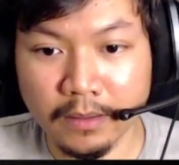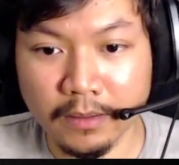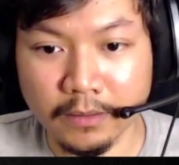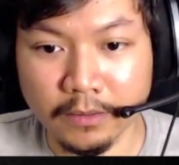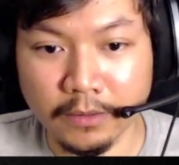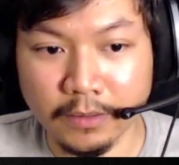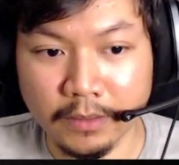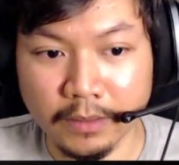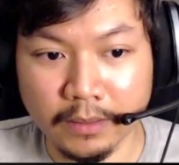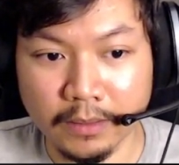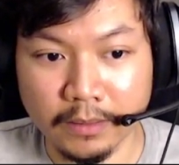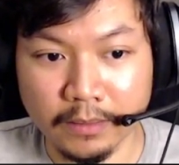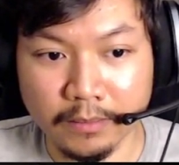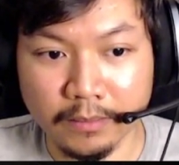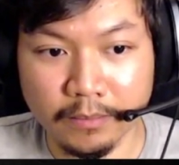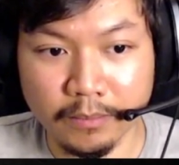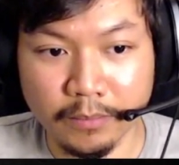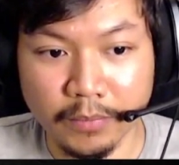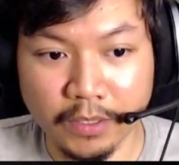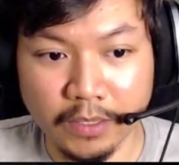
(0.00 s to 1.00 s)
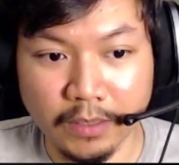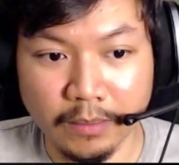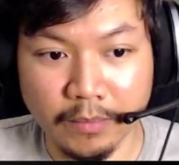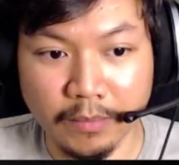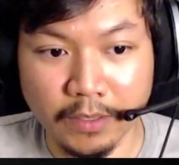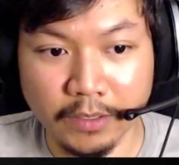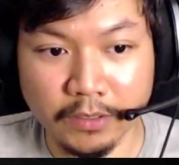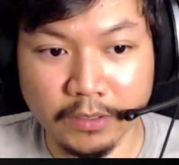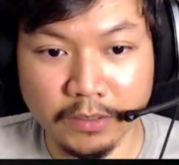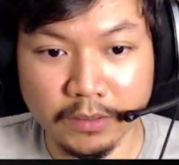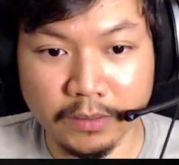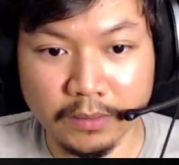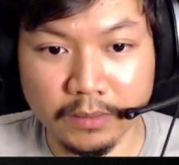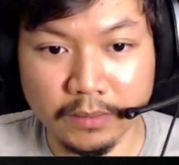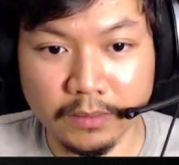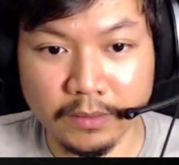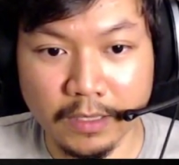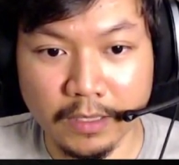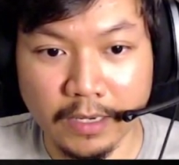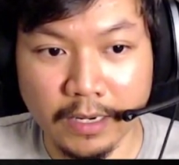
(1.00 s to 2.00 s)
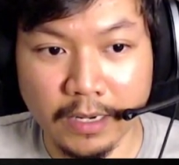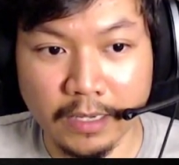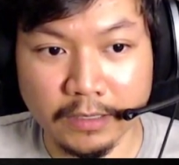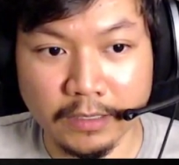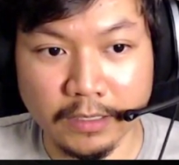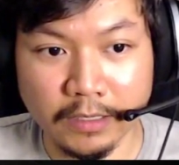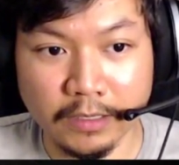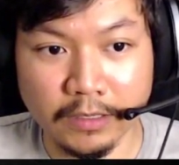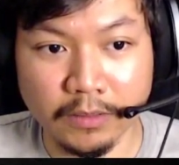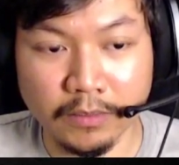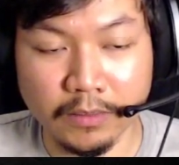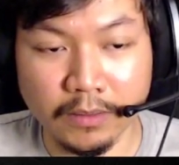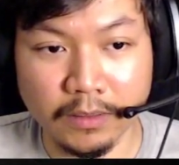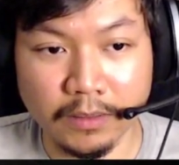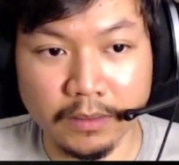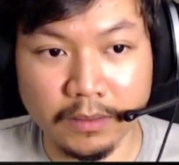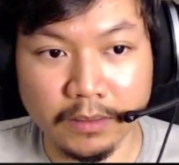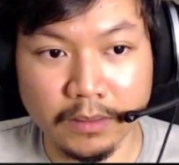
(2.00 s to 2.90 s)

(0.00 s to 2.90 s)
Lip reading: you can pretty much set a hotkey to it